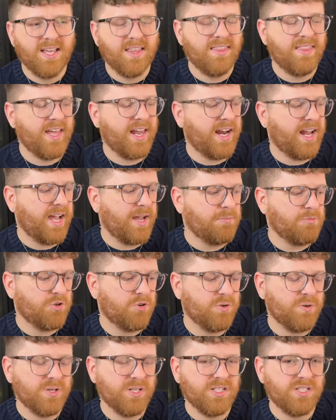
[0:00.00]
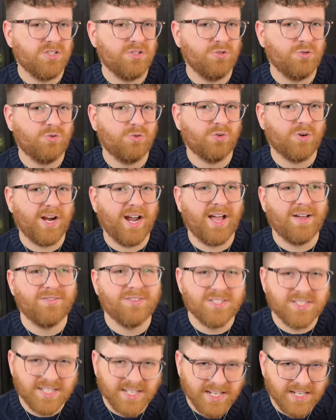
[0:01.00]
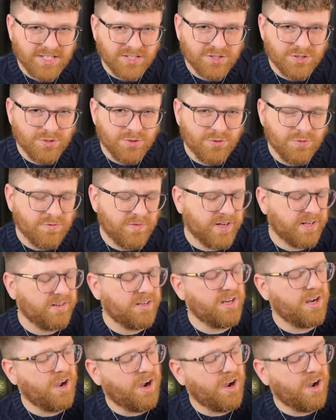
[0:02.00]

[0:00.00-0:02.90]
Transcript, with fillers: that I'm going to gravitate to very